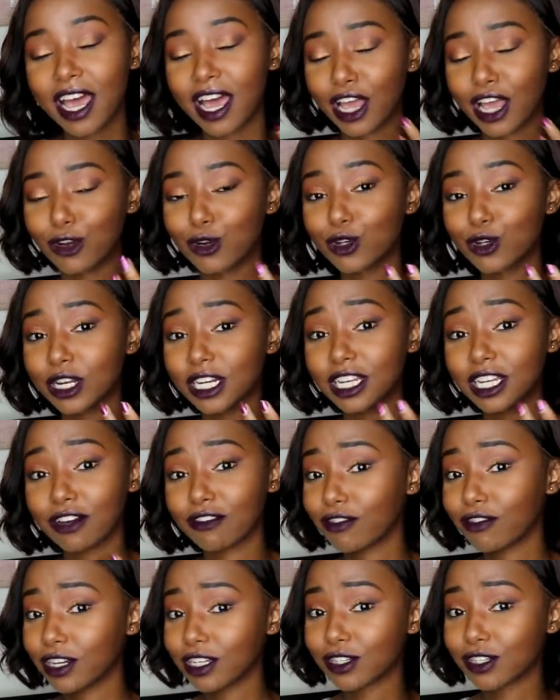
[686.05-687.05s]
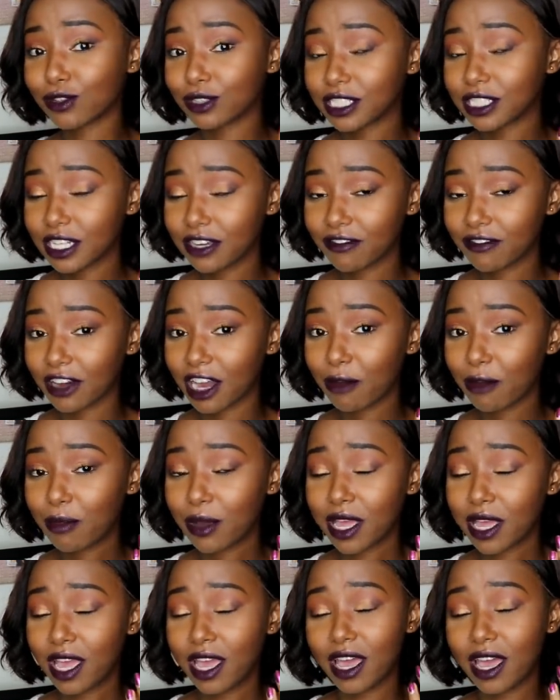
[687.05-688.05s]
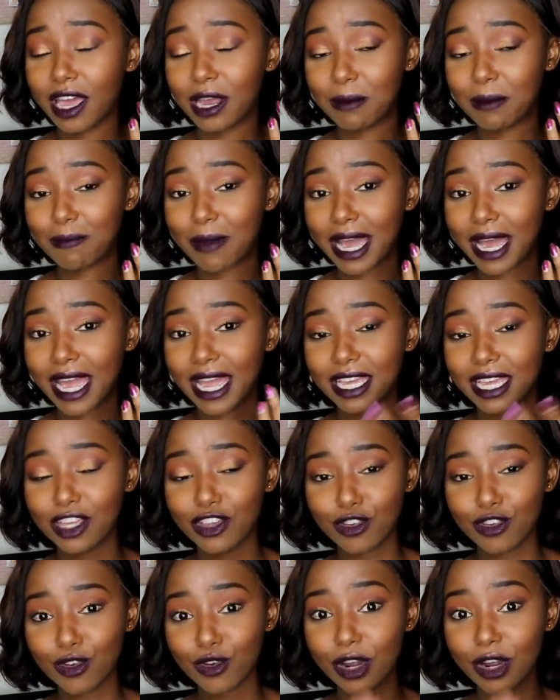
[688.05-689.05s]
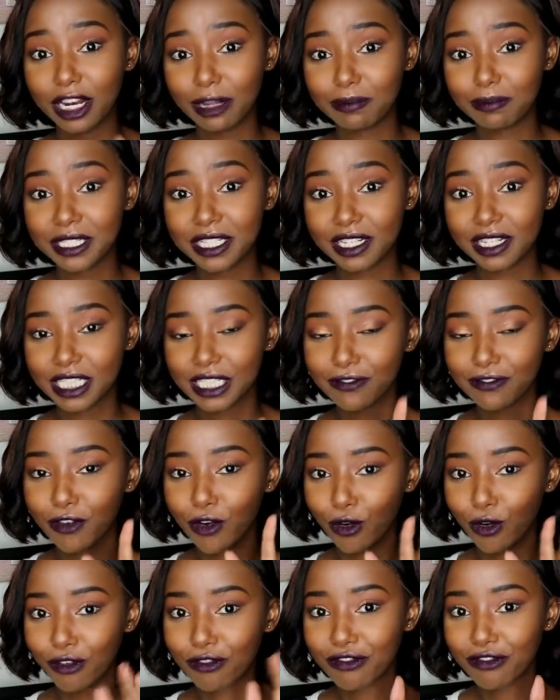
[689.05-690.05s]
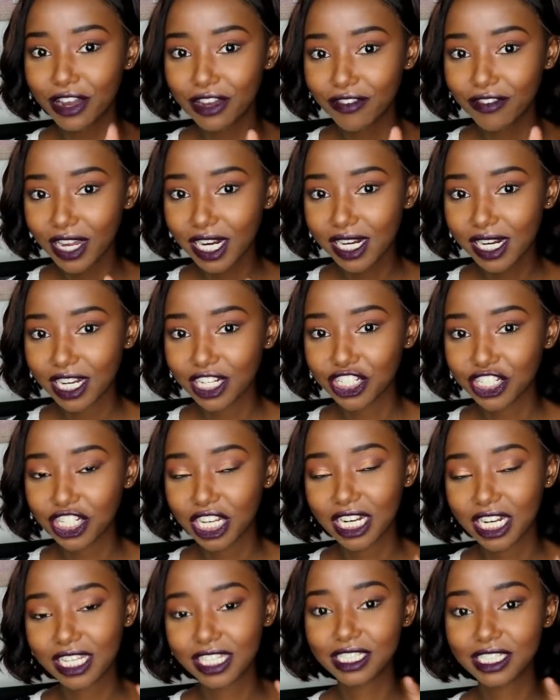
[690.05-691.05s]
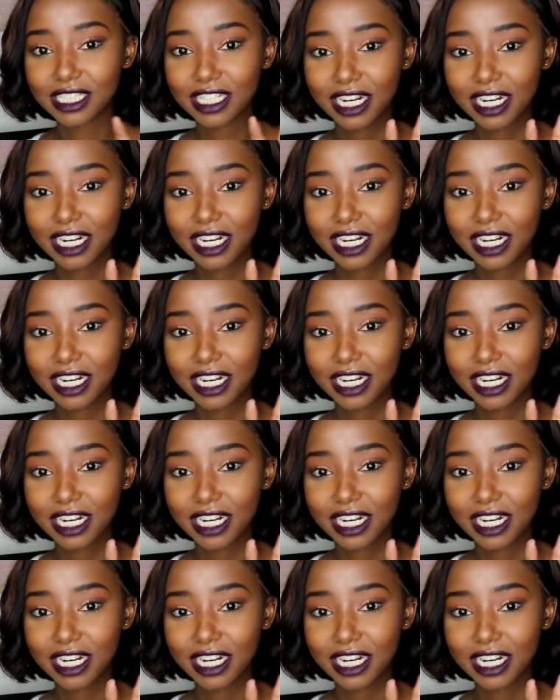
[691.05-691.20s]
I could only afford to save up and buy, you know, lipsticks for 500 shillings.